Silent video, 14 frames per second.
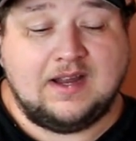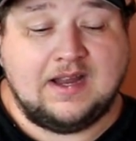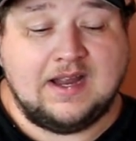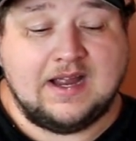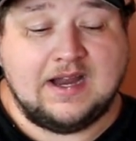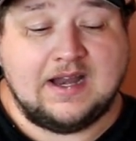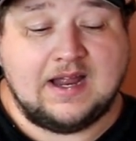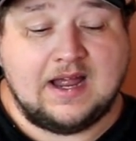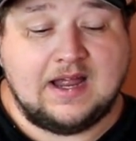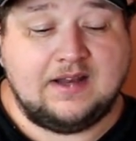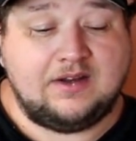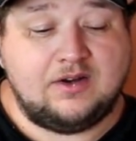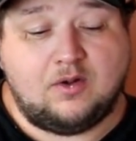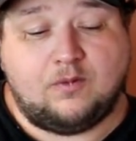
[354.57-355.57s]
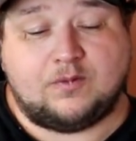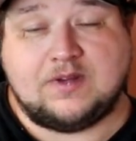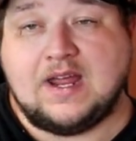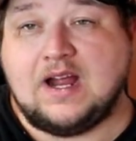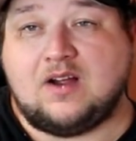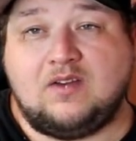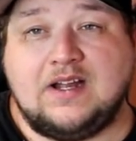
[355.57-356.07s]
and you know,
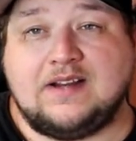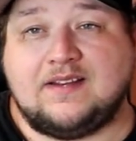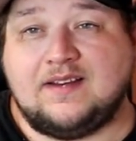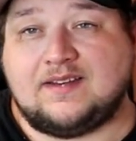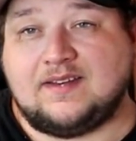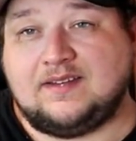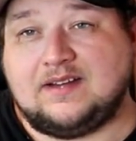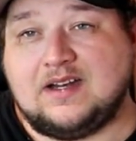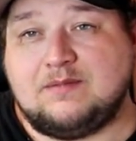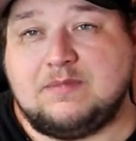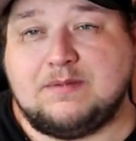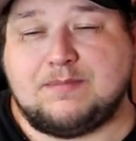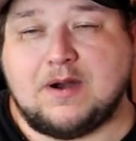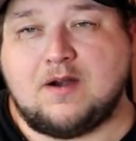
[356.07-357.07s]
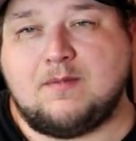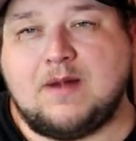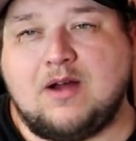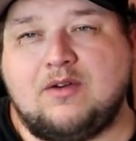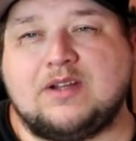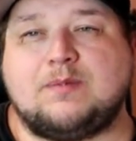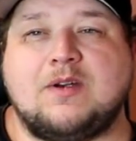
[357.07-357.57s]
tackle like this is going to be
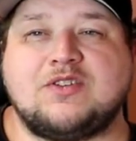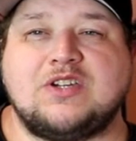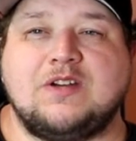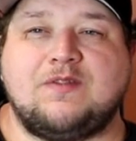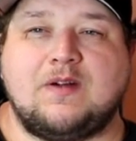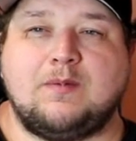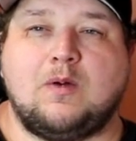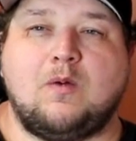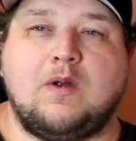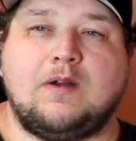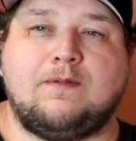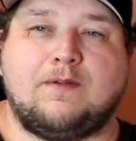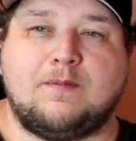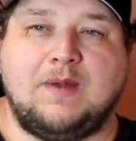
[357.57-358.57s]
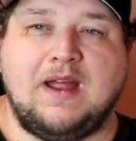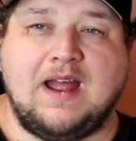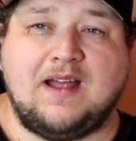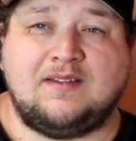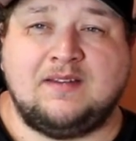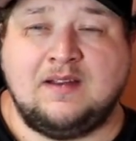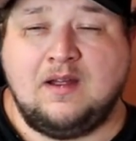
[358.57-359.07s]
paramount, especially if I'm going for
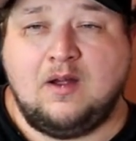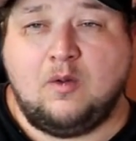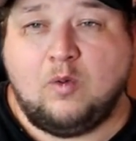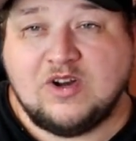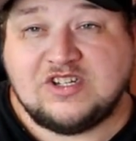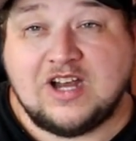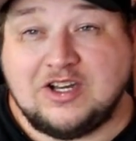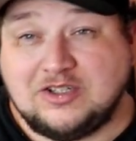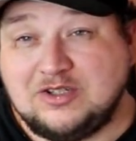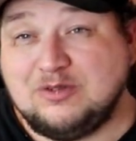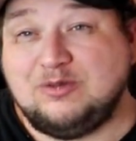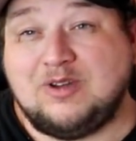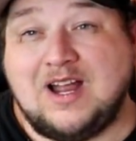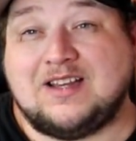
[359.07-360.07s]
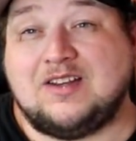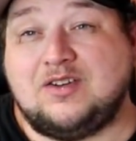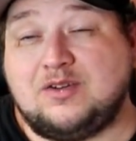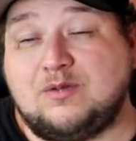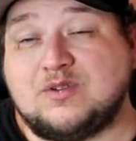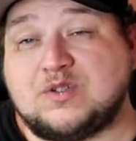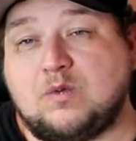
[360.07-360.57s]
bass, which I do like to
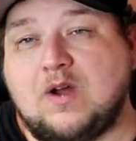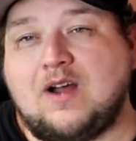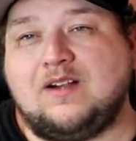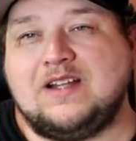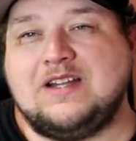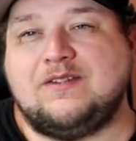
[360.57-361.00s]
do as well.